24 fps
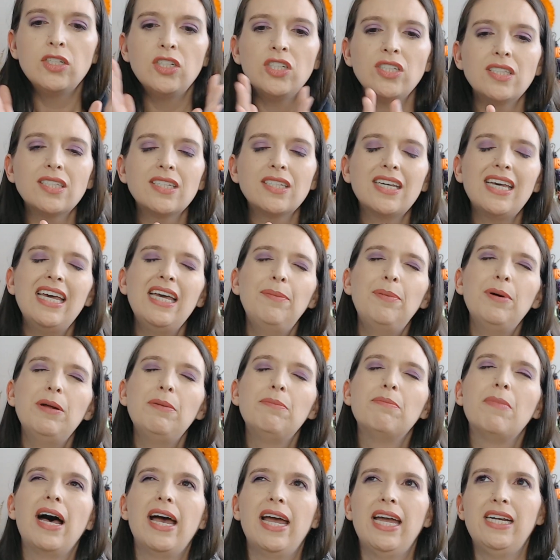Just keep in
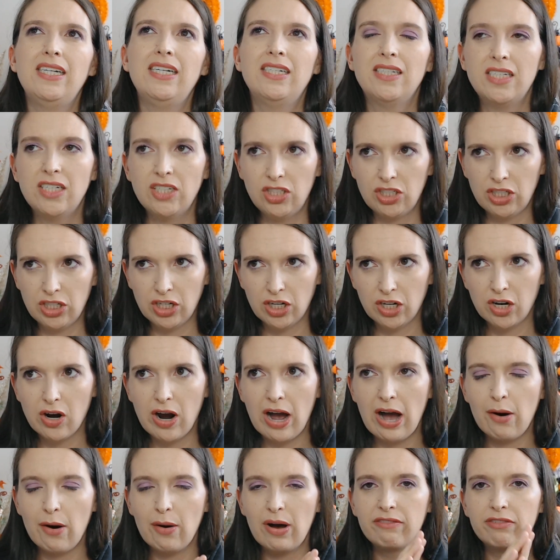mind this year,
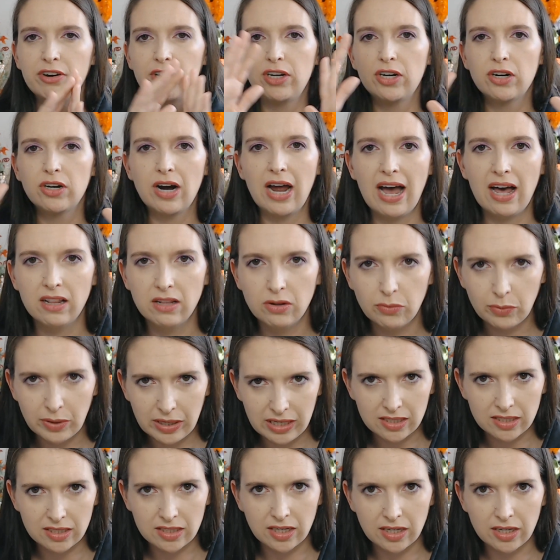however your Halloween
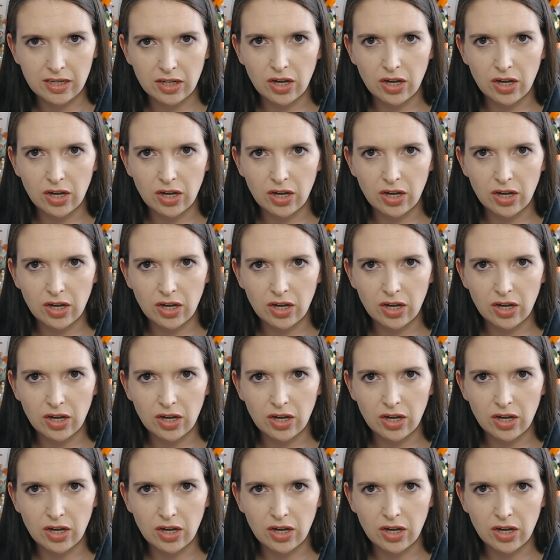is gonna